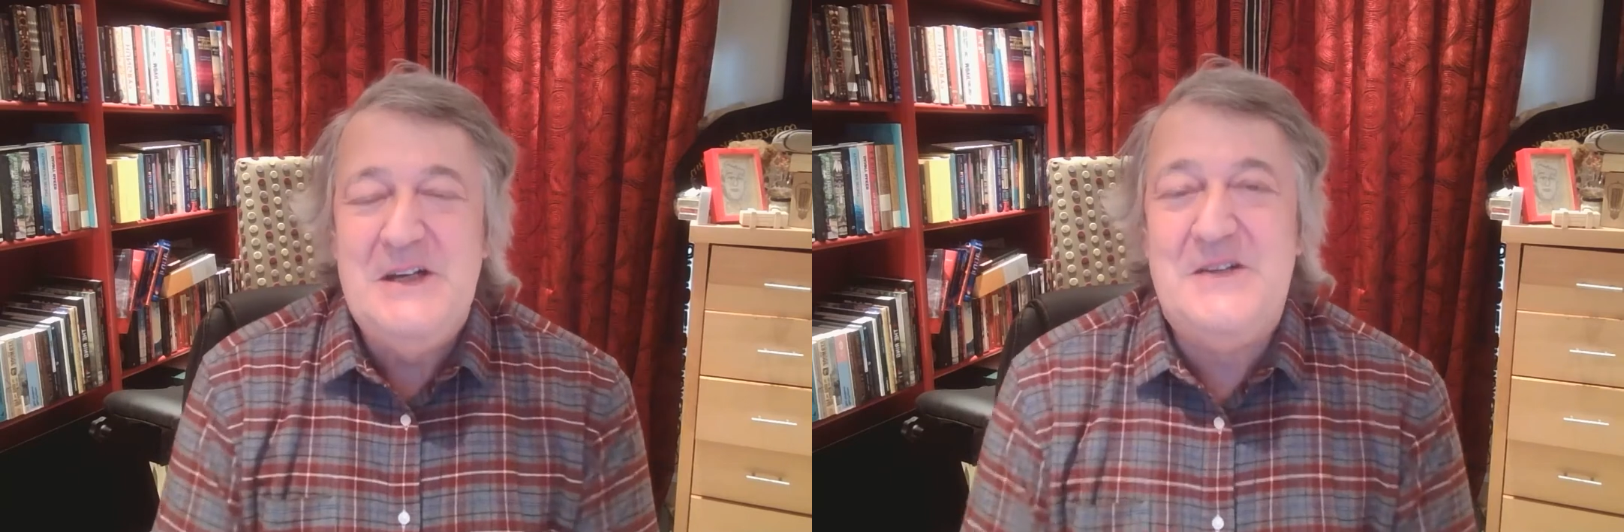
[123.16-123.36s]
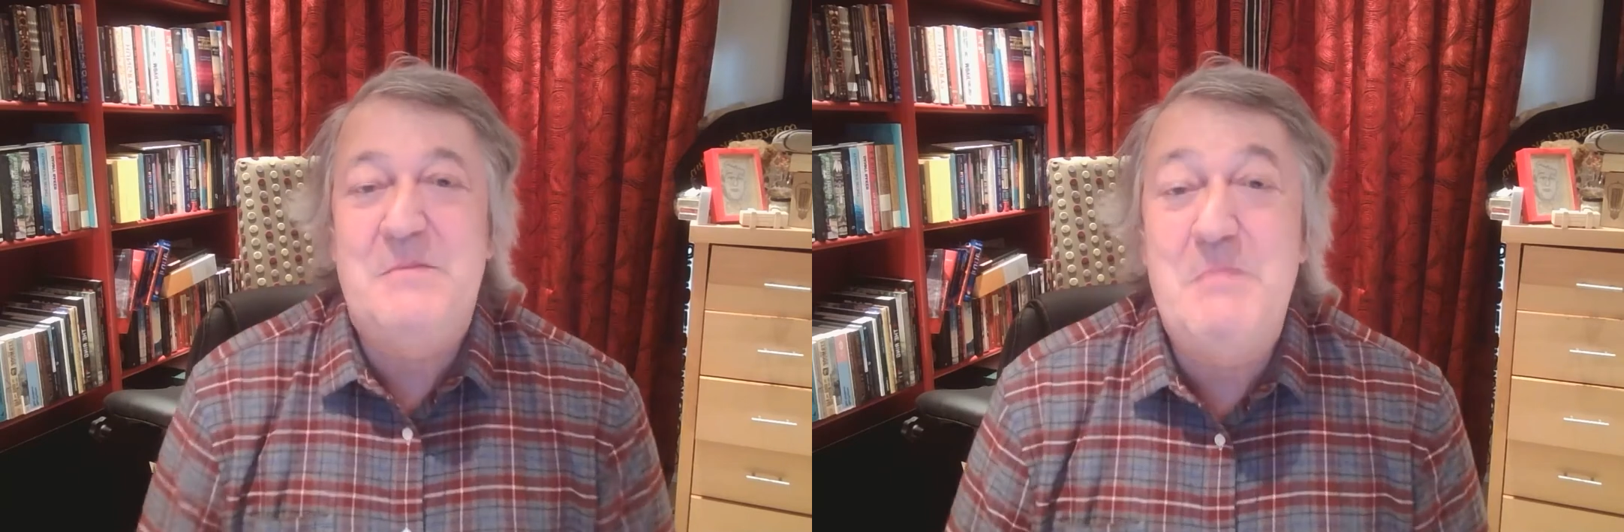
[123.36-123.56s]

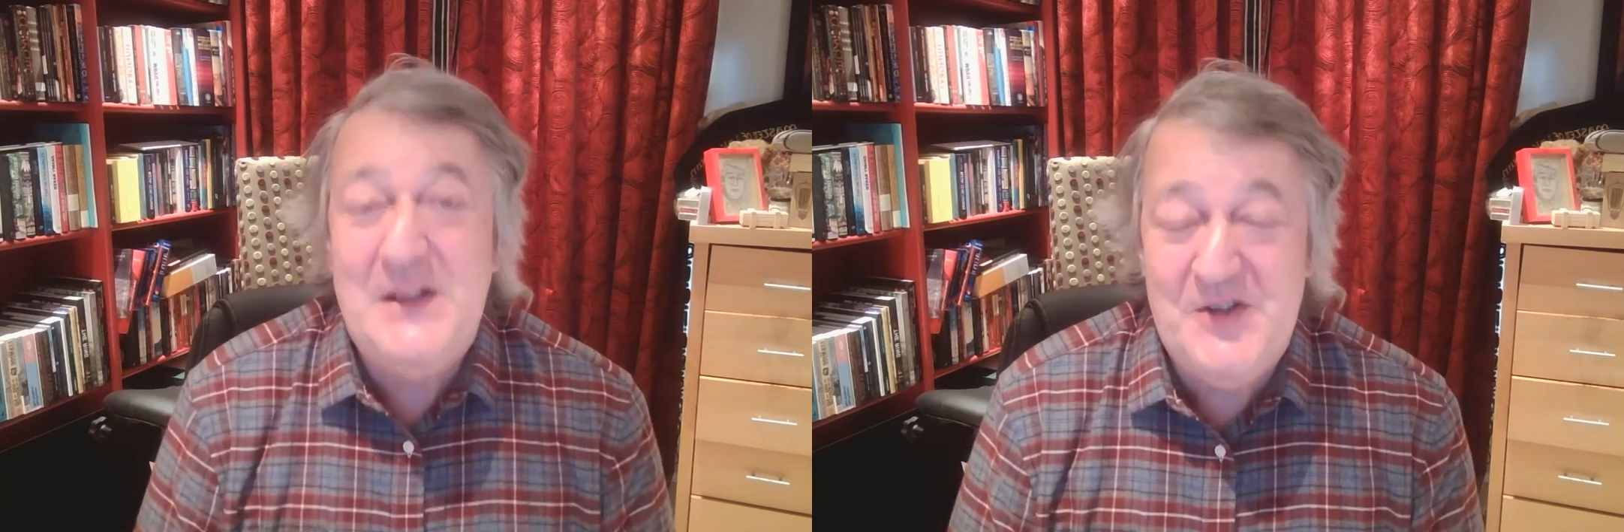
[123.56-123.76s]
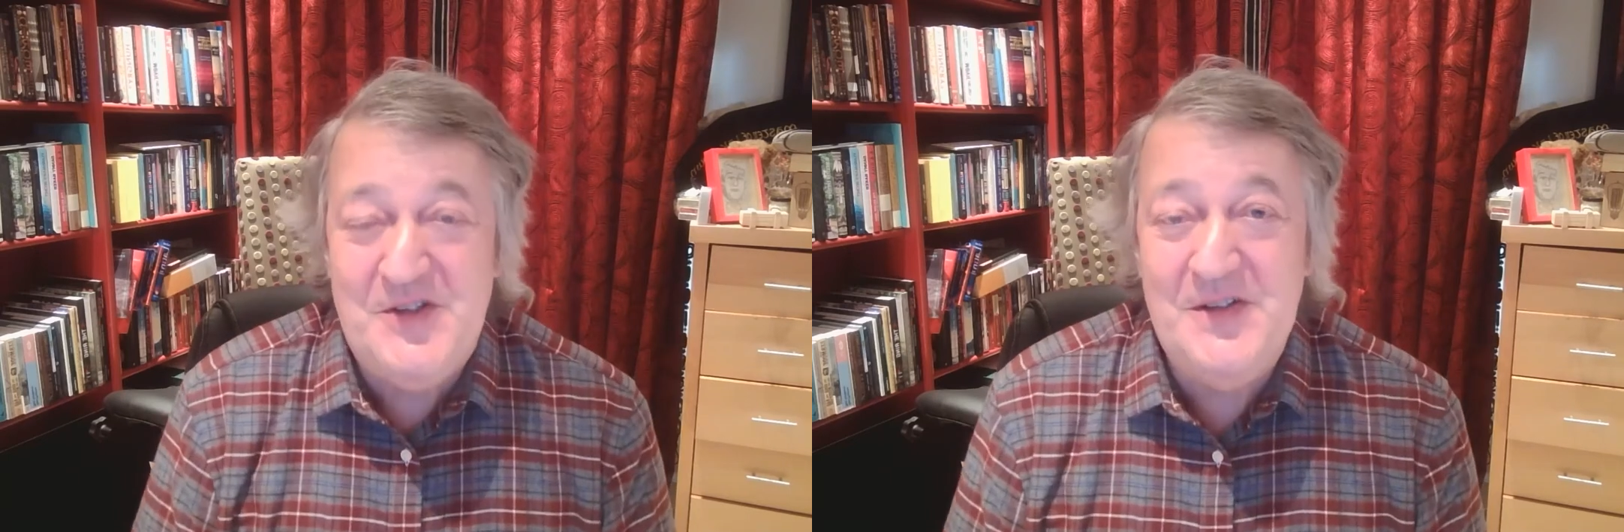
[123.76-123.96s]

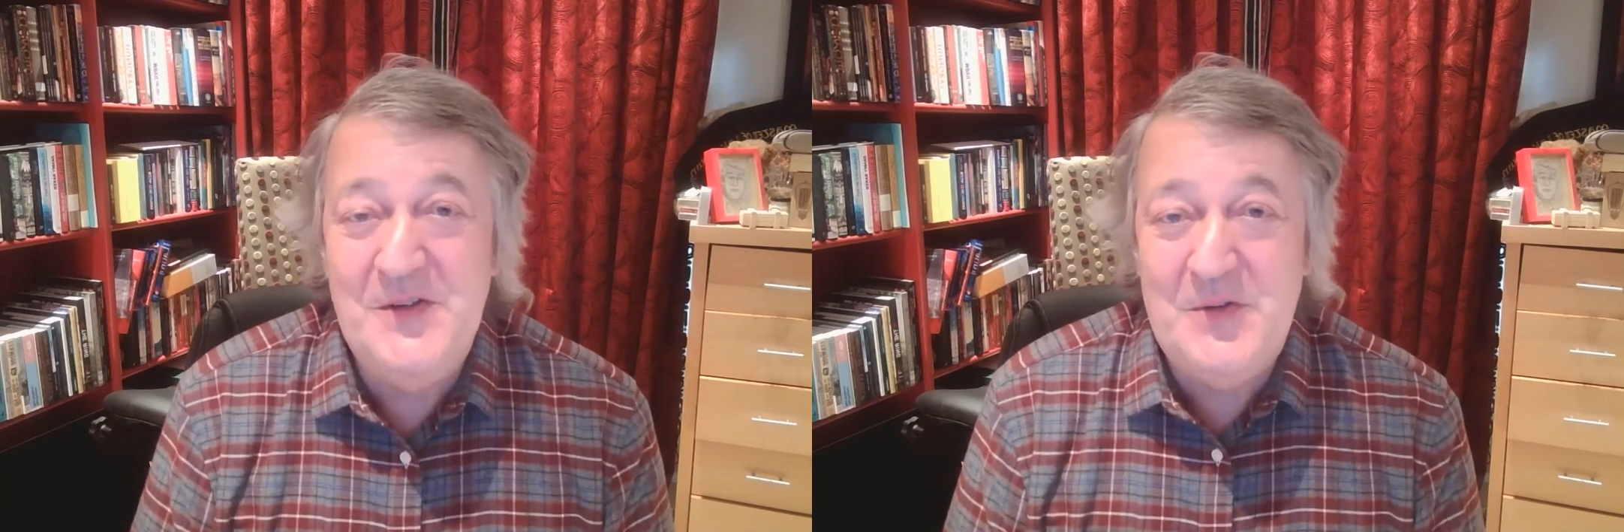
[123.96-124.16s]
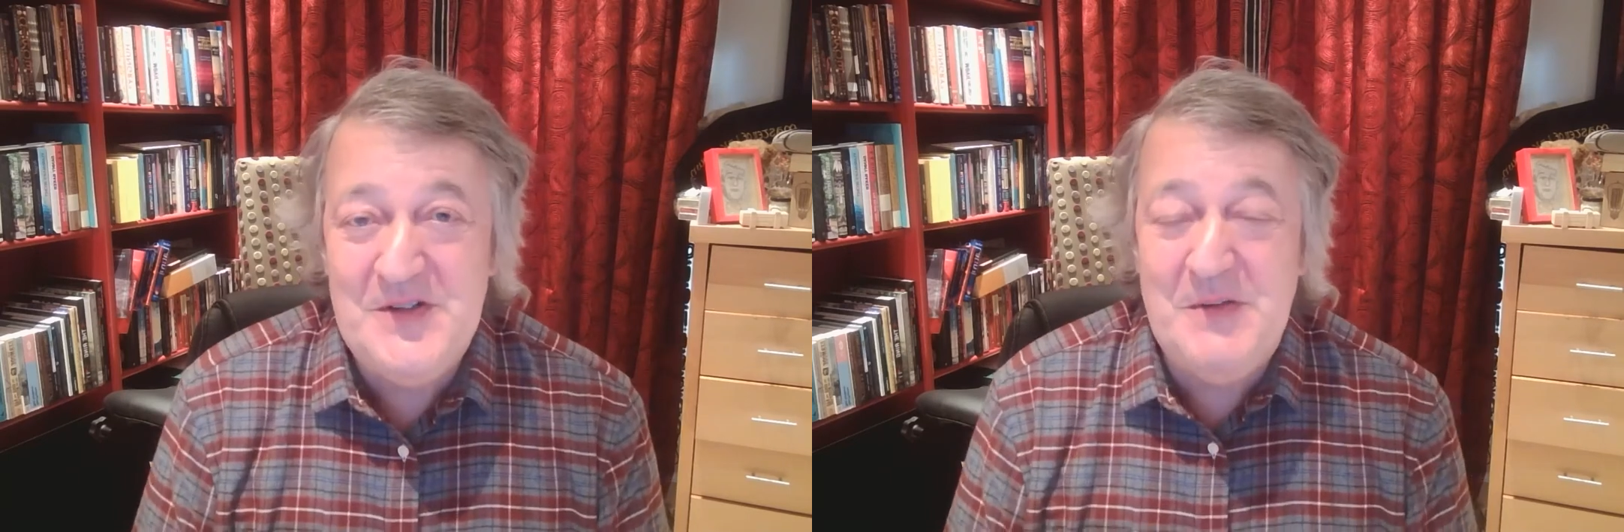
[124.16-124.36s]
medicine
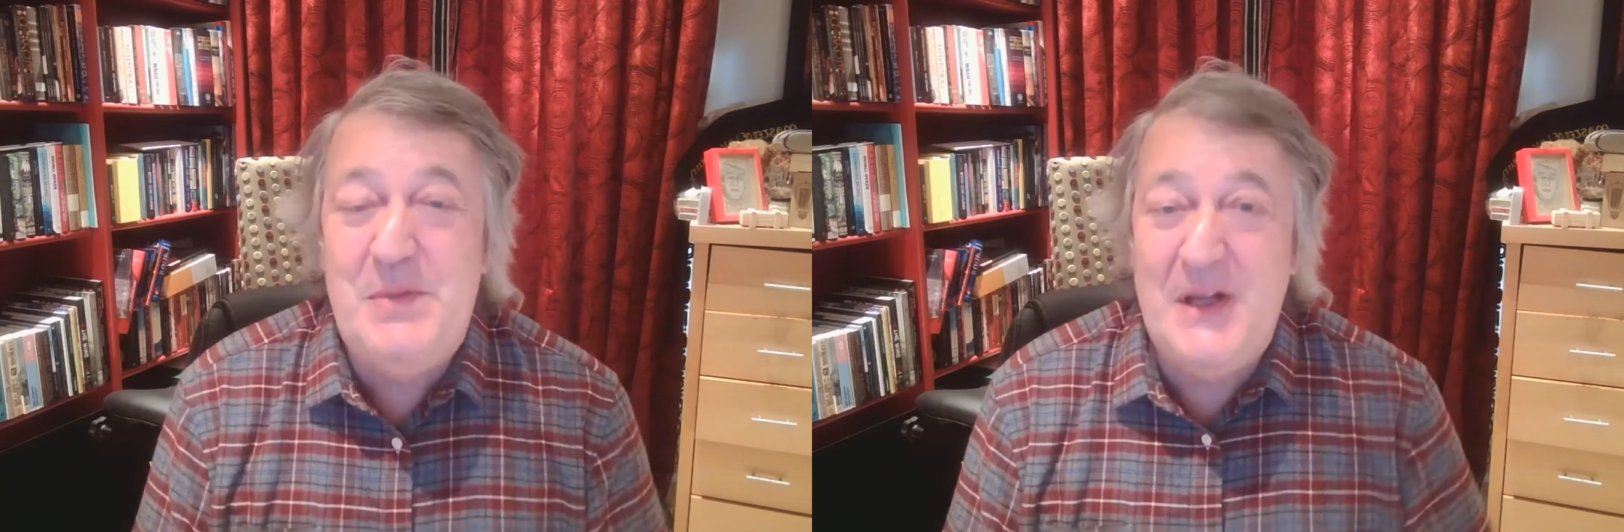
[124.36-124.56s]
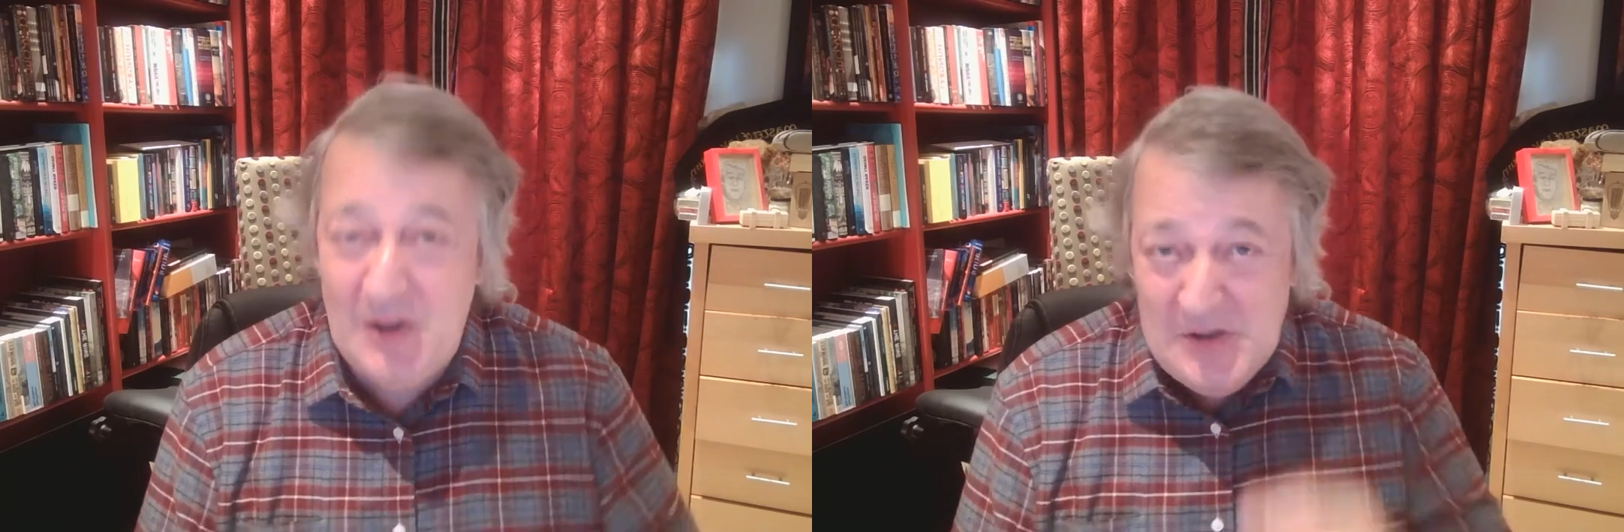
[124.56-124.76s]
or as a
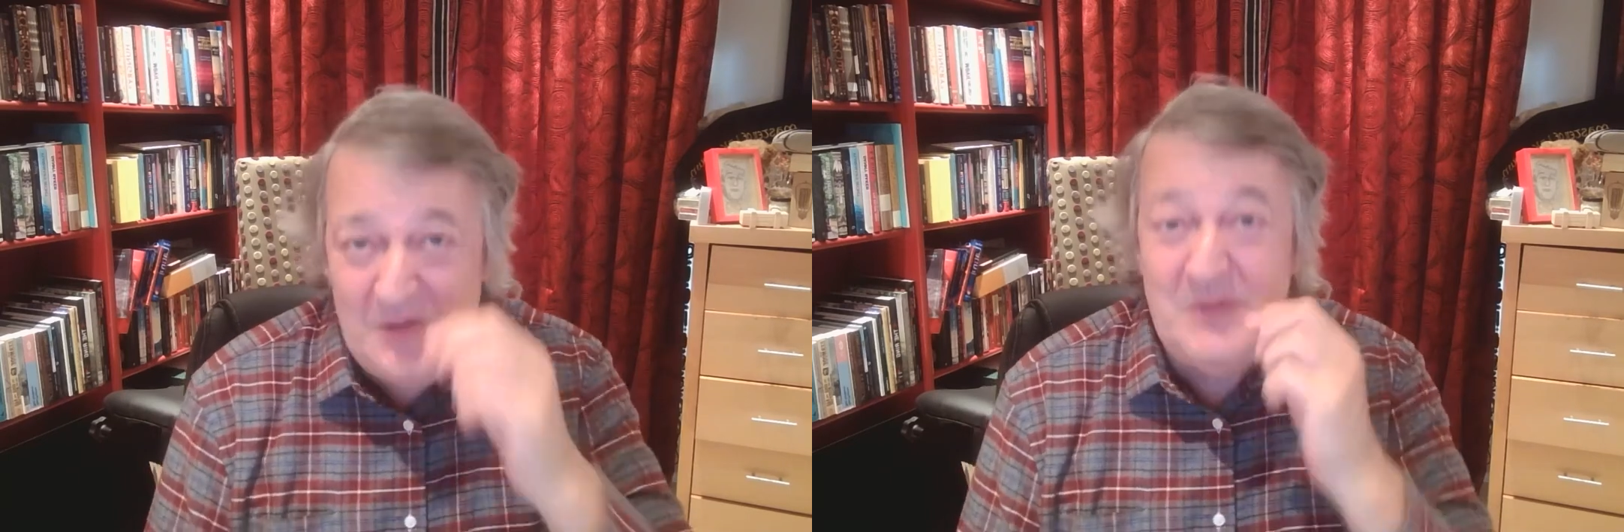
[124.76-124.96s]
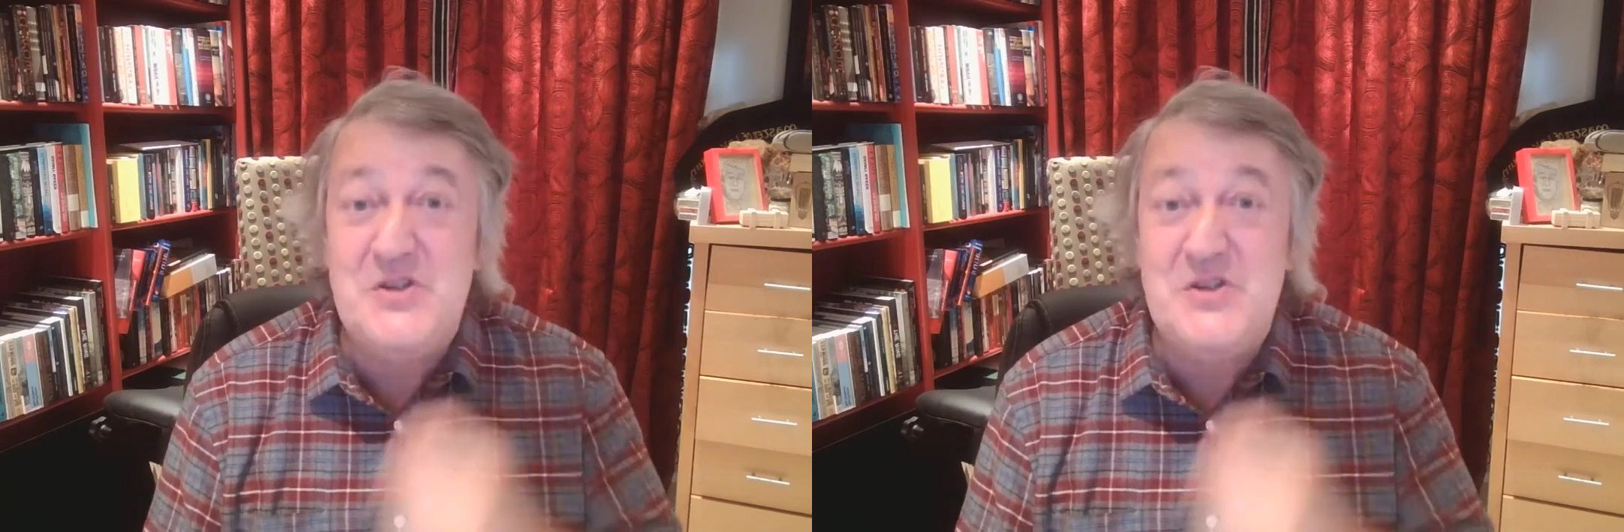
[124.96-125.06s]
pill to be